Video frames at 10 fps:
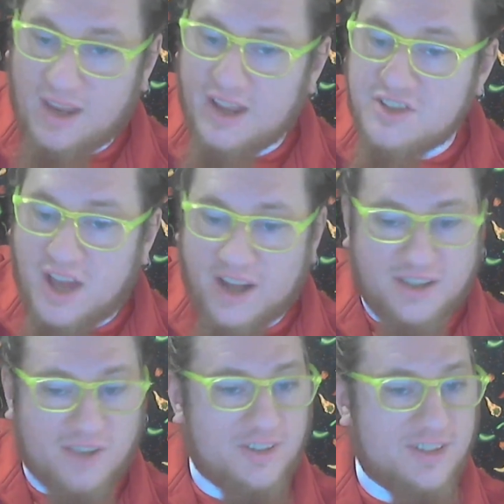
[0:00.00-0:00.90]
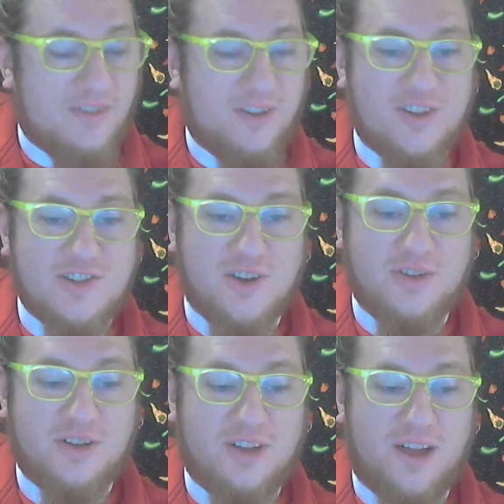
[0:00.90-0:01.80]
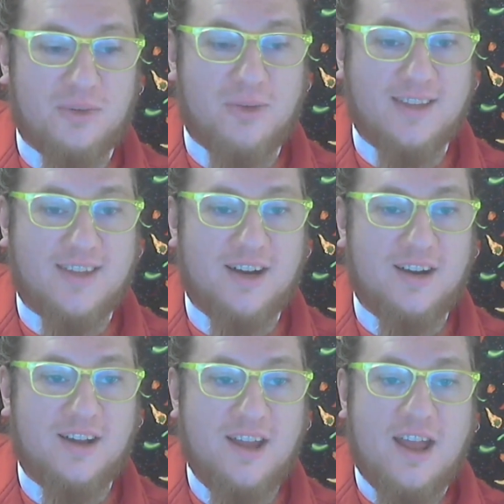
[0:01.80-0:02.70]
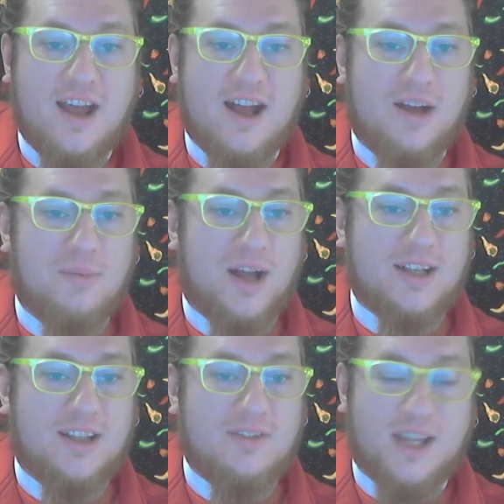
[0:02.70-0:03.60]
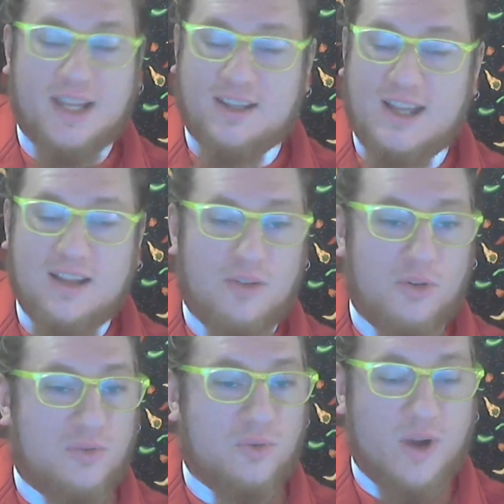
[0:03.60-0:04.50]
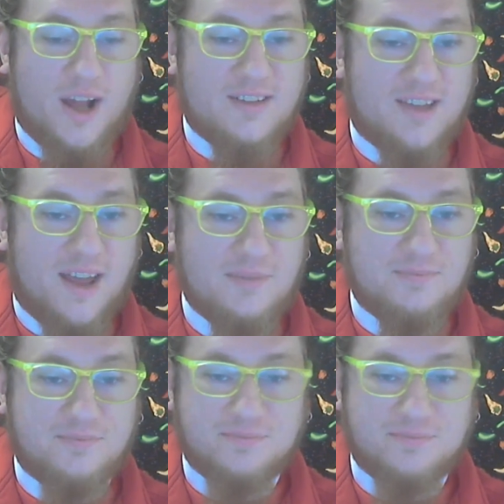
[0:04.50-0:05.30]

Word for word: It's on a different, definitely its own little level right there. Um, I'd give again the heat level four out of ten.